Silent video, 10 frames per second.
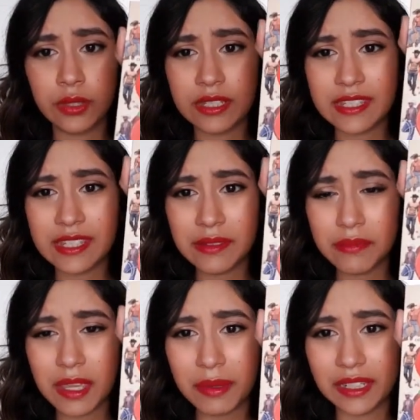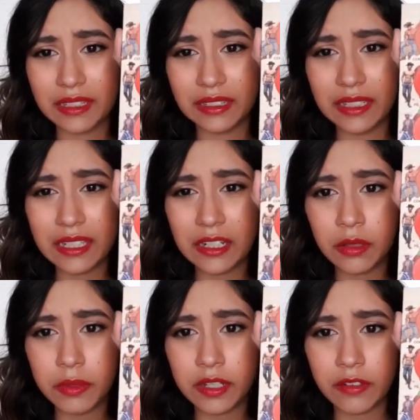You can see maybe a
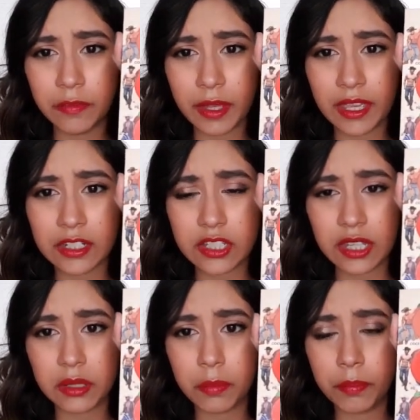little bit of pan just kind of